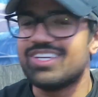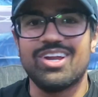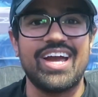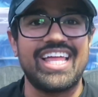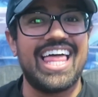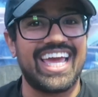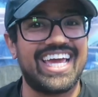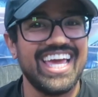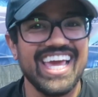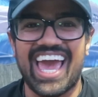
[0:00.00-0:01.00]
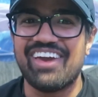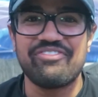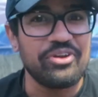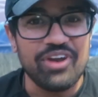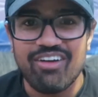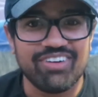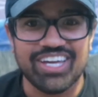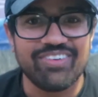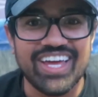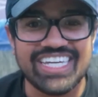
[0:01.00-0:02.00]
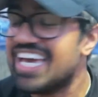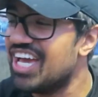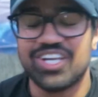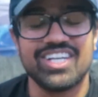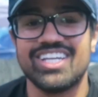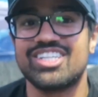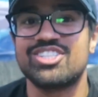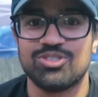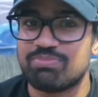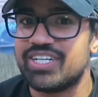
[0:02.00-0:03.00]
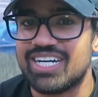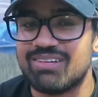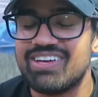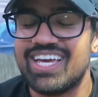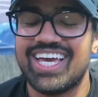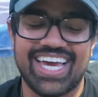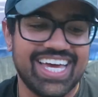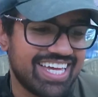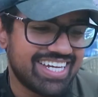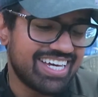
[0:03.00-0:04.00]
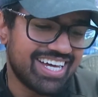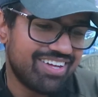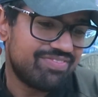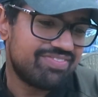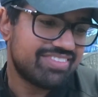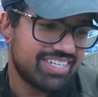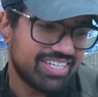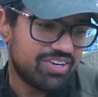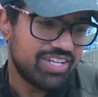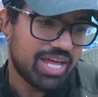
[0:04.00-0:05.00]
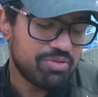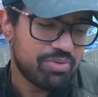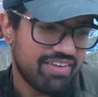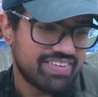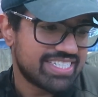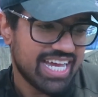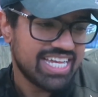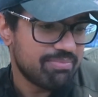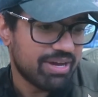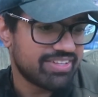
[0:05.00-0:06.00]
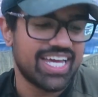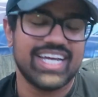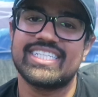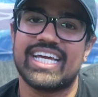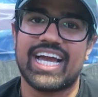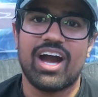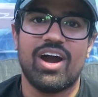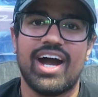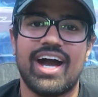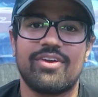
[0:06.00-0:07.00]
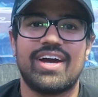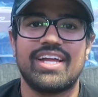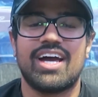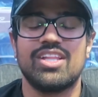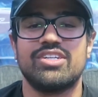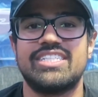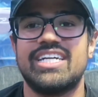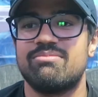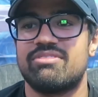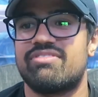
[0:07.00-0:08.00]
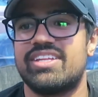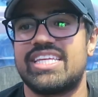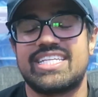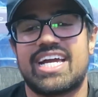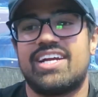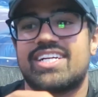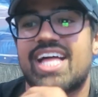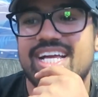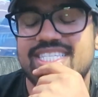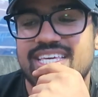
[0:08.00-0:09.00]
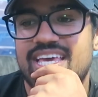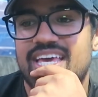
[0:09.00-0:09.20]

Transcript: You know, and like, if you're not fucking ready, you're gonna look super dumb. And you know, a lot of people have anxiety about that. It's like, how do I not look dumb in front of the entire class?